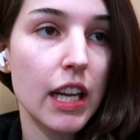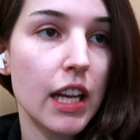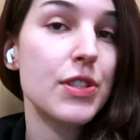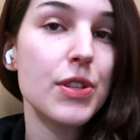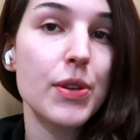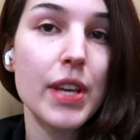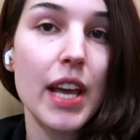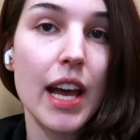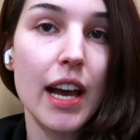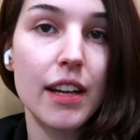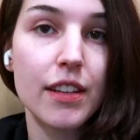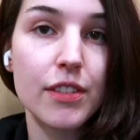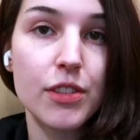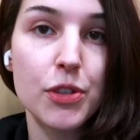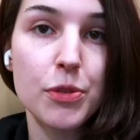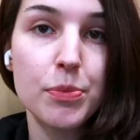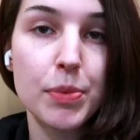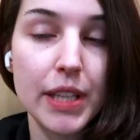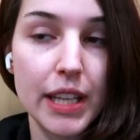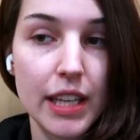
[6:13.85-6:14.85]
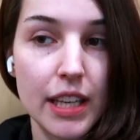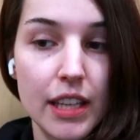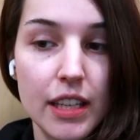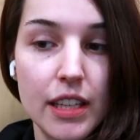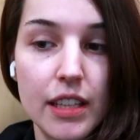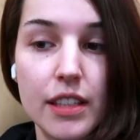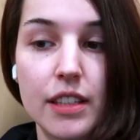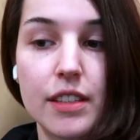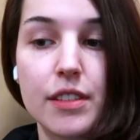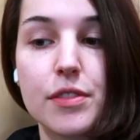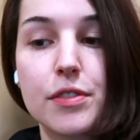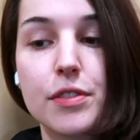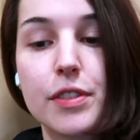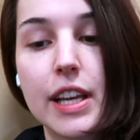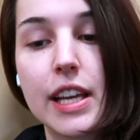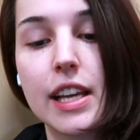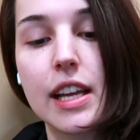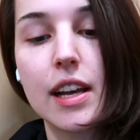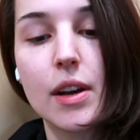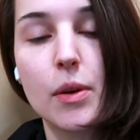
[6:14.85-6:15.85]
So yeah, new plan,
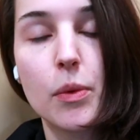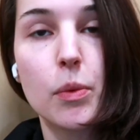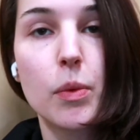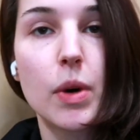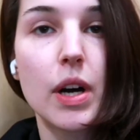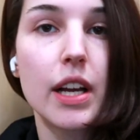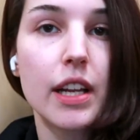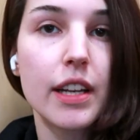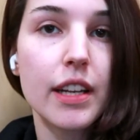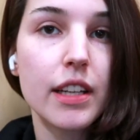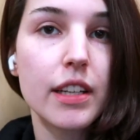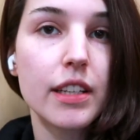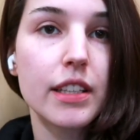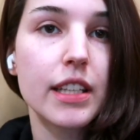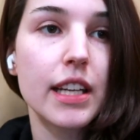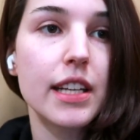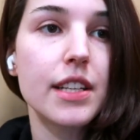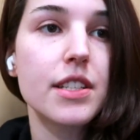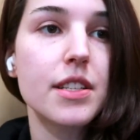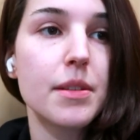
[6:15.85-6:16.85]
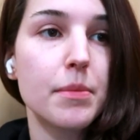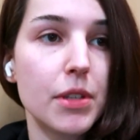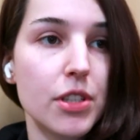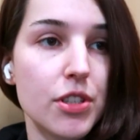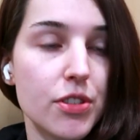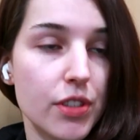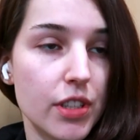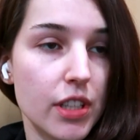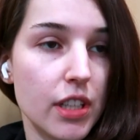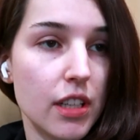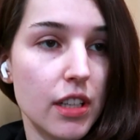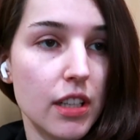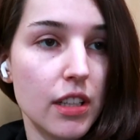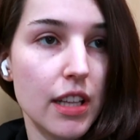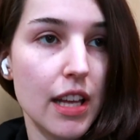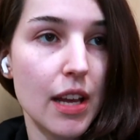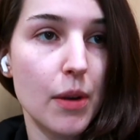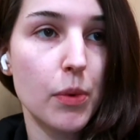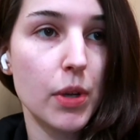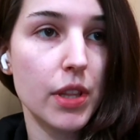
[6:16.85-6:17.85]
flight at 1, get to Montreal
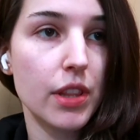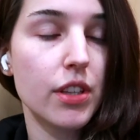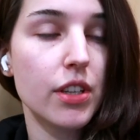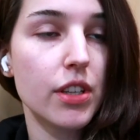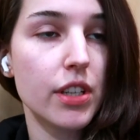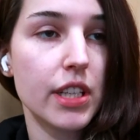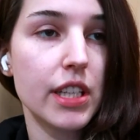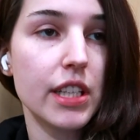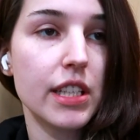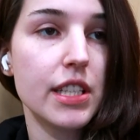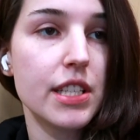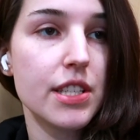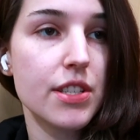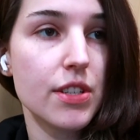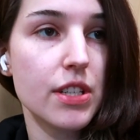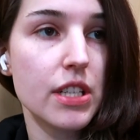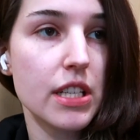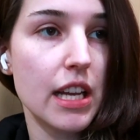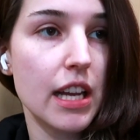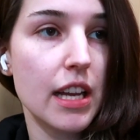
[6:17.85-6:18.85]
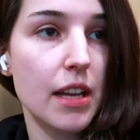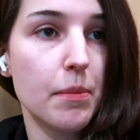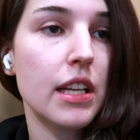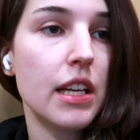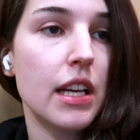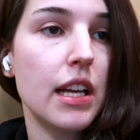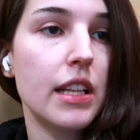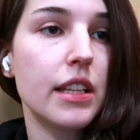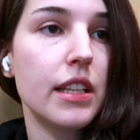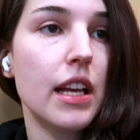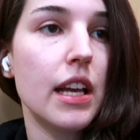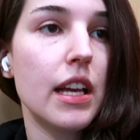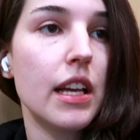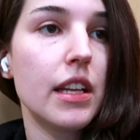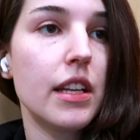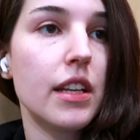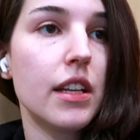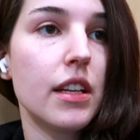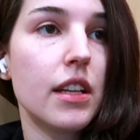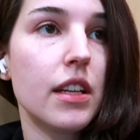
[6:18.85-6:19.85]
at 1:30 Eastern time, and
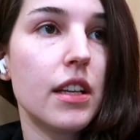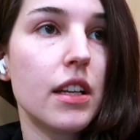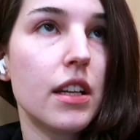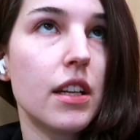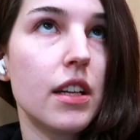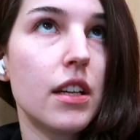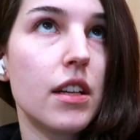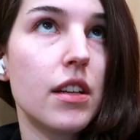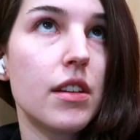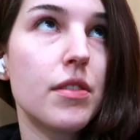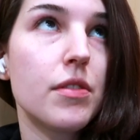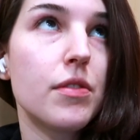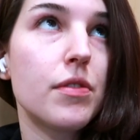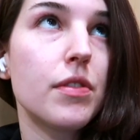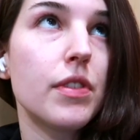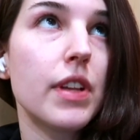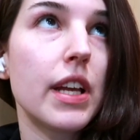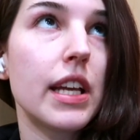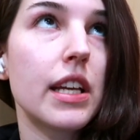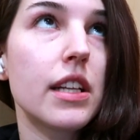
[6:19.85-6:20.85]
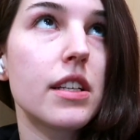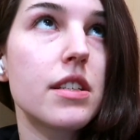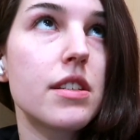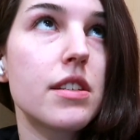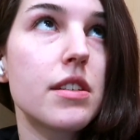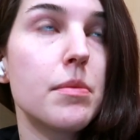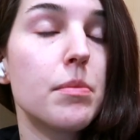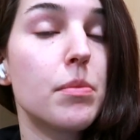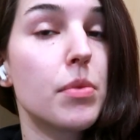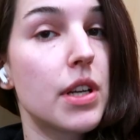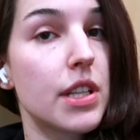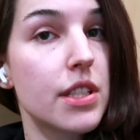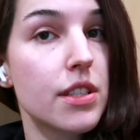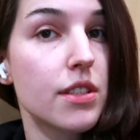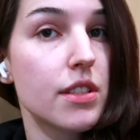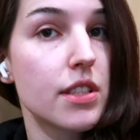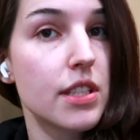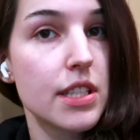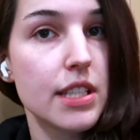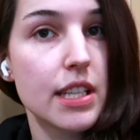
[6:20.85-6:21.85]
then flight to
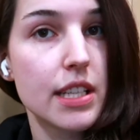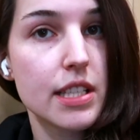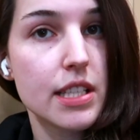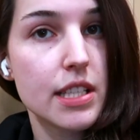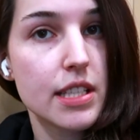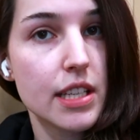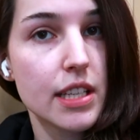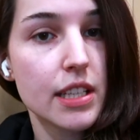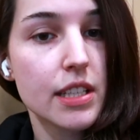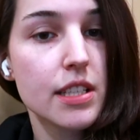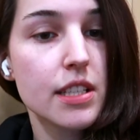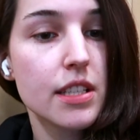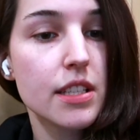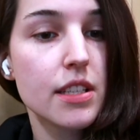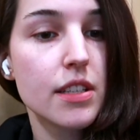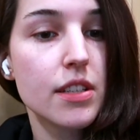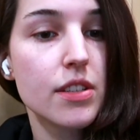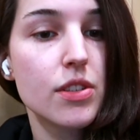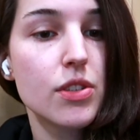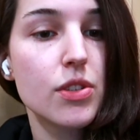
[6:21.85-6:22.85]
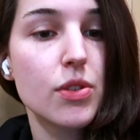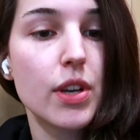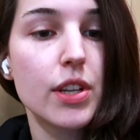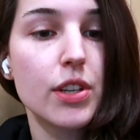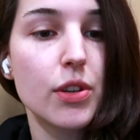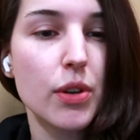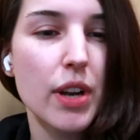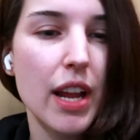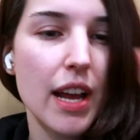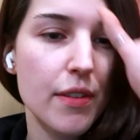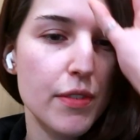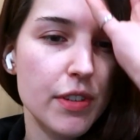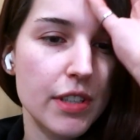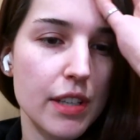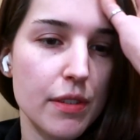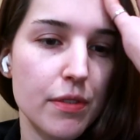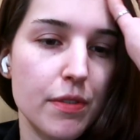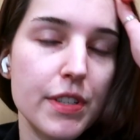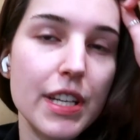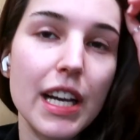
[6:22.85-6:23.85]
Brussels is at 6. So I don't have
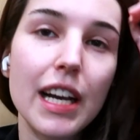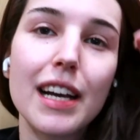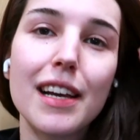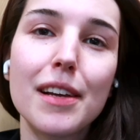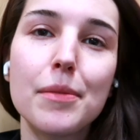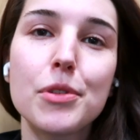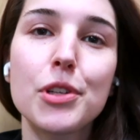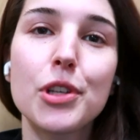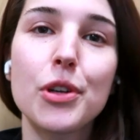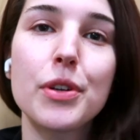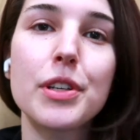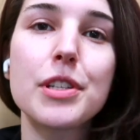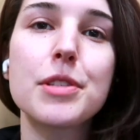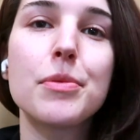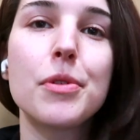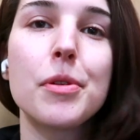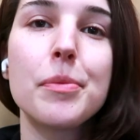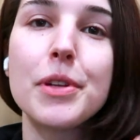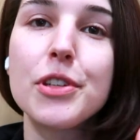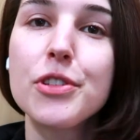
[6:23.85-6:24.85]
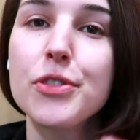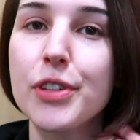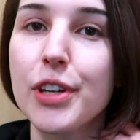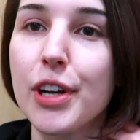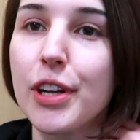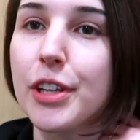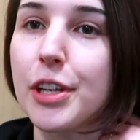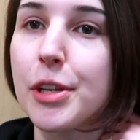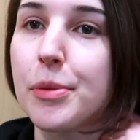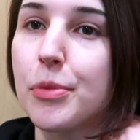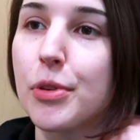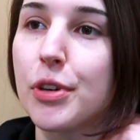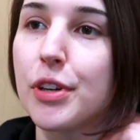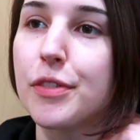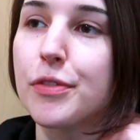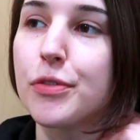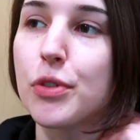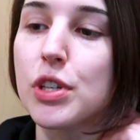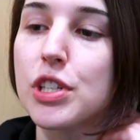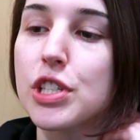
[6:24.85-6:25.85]
enough time to go explore Montreal anymore,
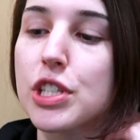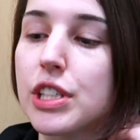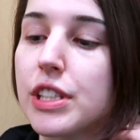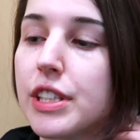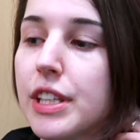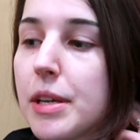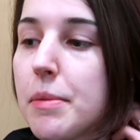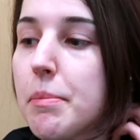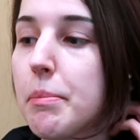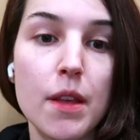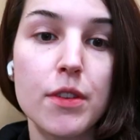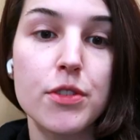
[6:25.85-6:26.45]
unfortunately.